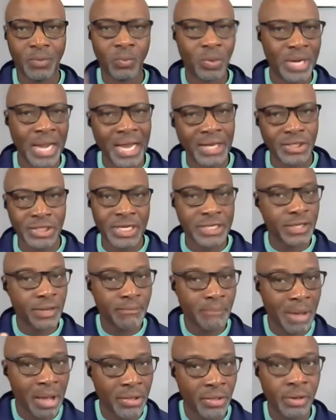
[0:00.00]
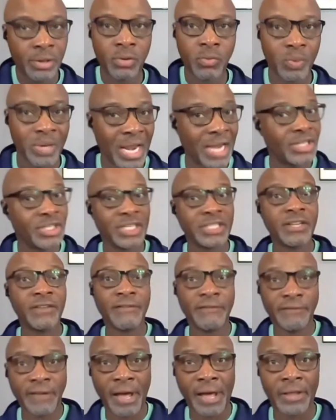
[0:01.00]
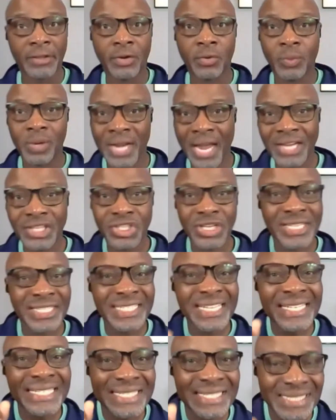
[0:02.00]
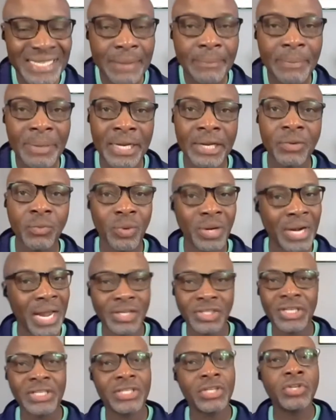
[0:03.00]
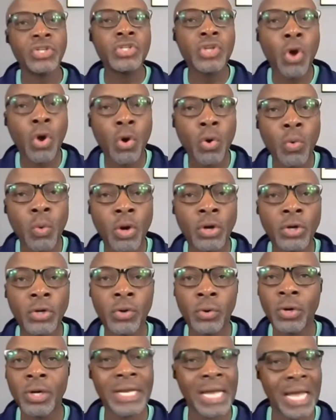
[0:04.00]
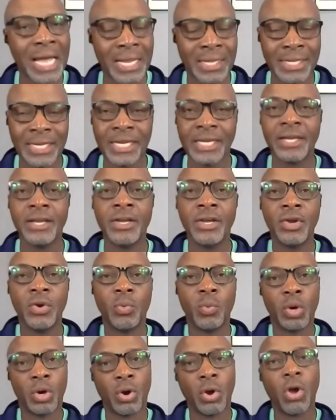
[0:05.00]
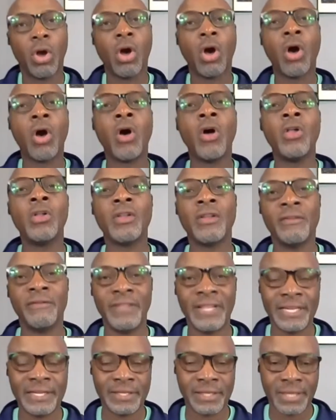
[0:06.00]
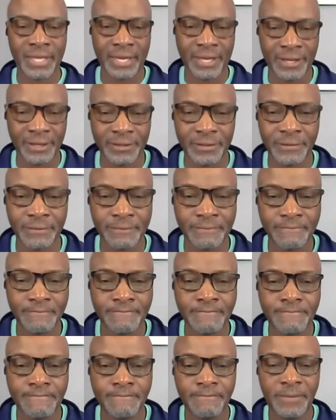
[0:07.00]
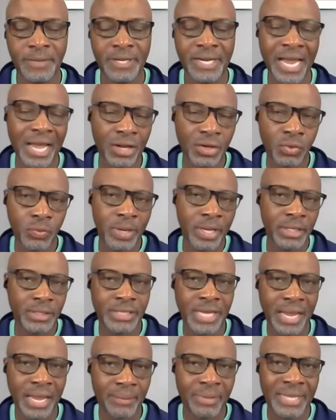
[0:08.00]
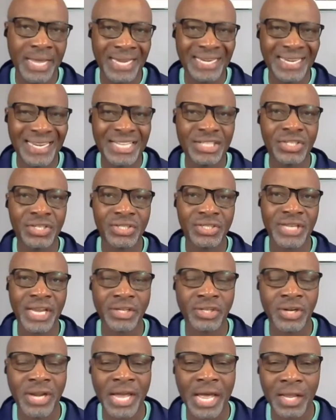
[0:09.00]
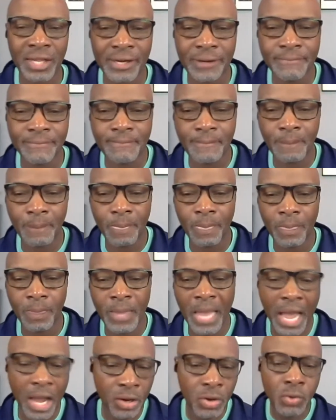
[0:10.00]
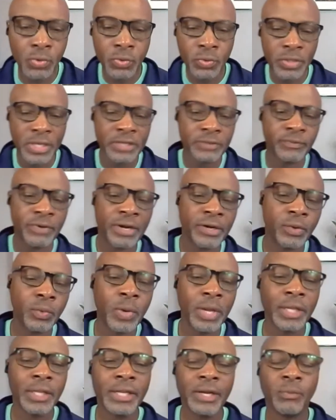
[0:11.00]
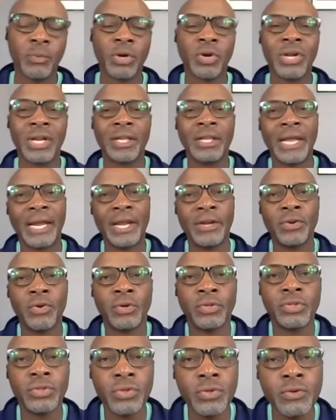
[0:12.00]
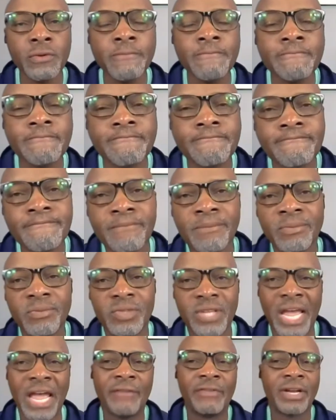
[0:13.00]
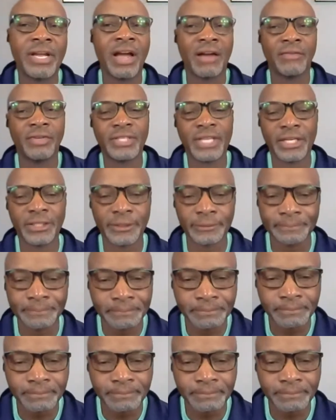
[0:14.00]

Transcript: We're not just a mother. We're not just a father. We're not just a sibling. We're not just a coworker or a colleague. We're all of these things. And how do we examine that intersectionality? I'll go through this very quickly and we're going to land on two to have a conversation.